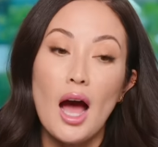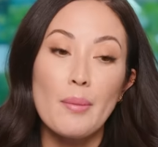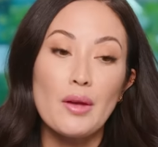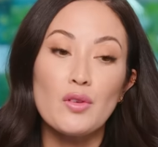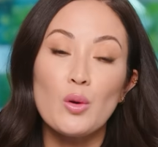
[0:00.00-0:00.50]

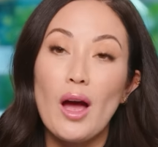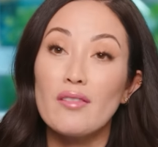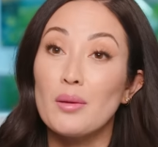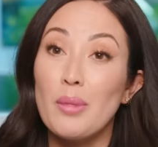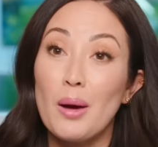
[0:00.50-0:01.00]
Um, if you
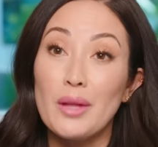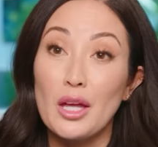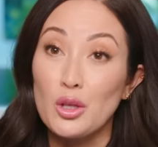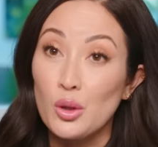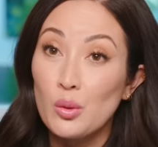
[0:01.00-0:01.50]
have a pump
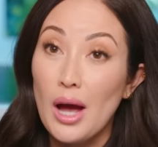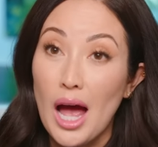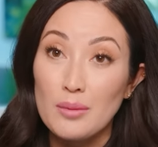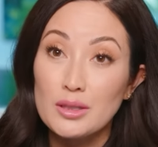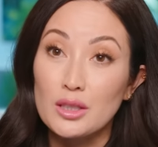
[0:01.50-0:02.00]
that you
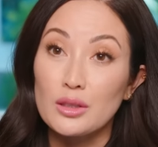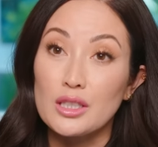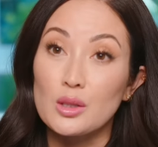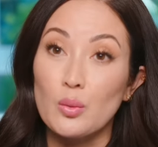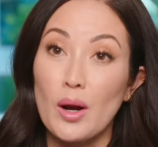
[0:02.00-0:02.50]

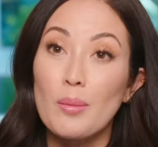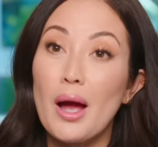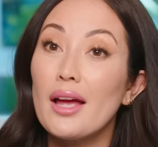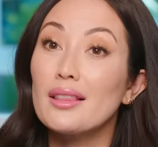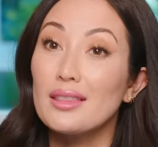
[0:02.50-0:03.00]
absolutely swear
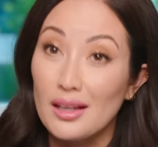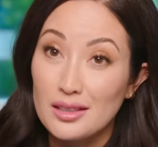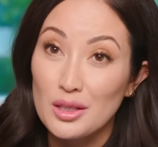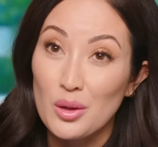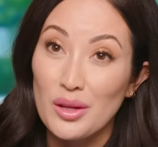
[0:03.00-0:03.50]
by, let
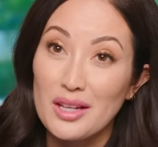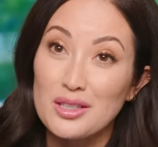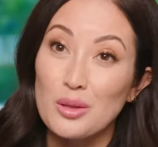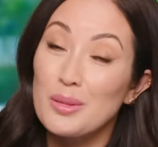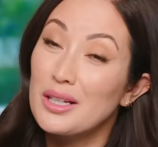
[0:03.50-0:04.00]
us know that
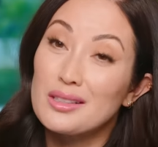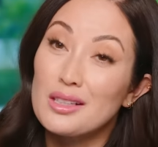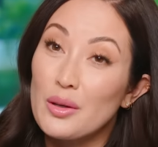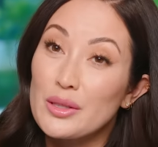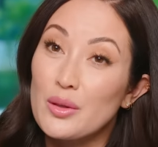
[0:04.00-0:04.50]
too, because
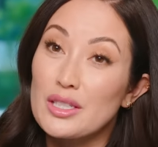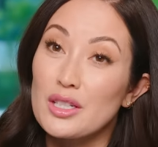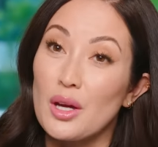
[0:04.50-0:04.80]
that's always great to